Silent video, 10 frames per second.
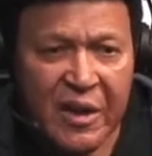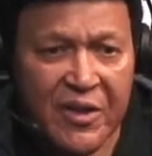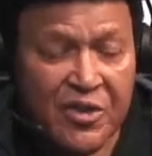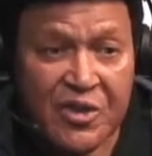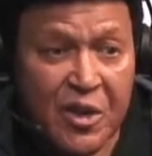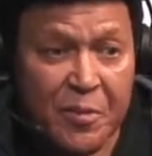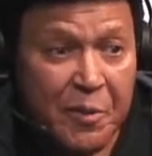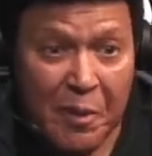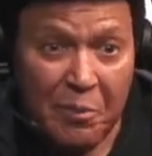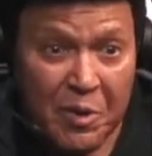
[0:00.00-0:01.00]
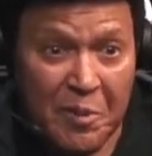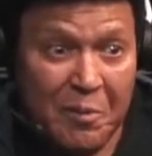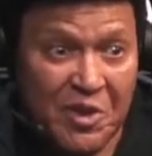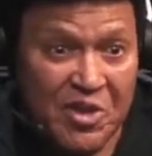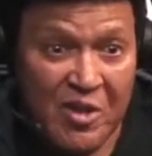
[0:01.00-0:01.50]
I used to tell people I'm going to be a
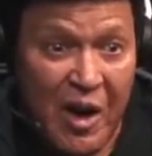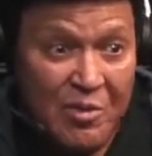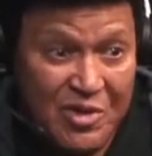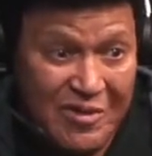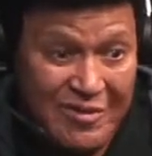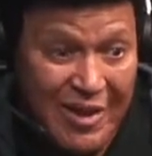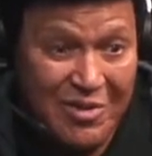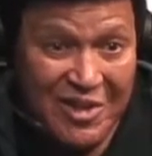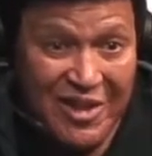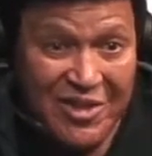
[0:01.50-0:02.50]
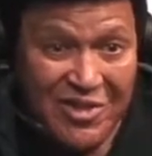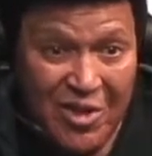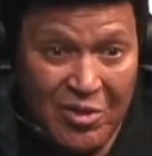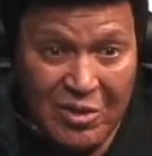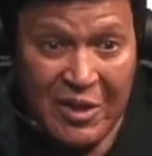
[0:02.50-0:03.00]
big star. I was 8 years
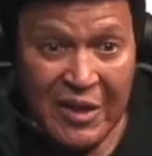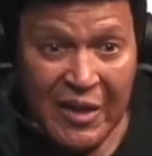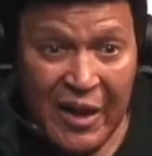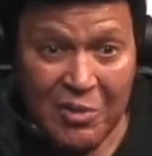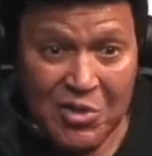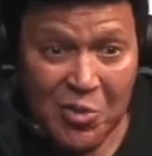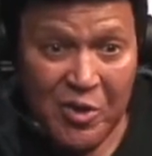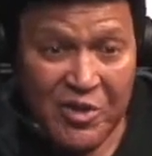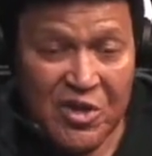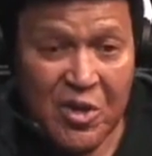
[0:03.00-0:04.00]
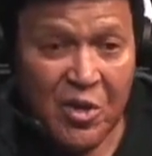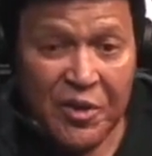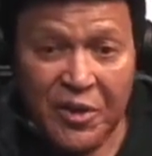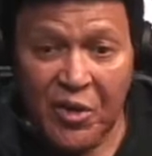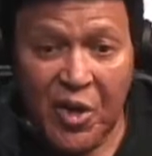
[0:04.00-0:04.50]
old. I was 12 years old,
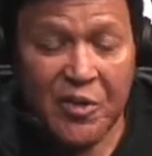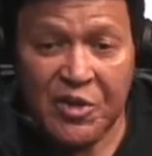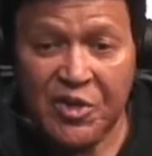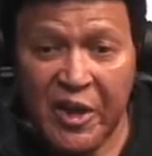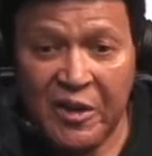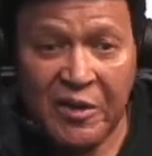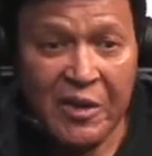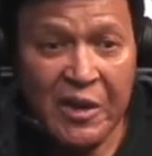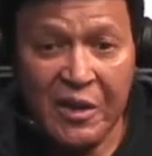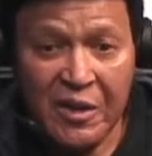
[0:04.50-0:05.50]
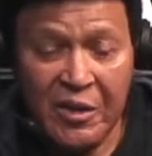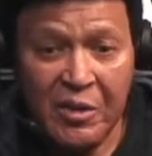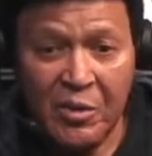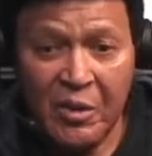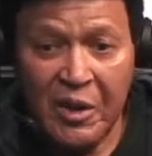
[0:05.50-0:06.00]
and then all of a sudden, you
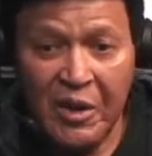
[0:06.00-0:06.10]
know.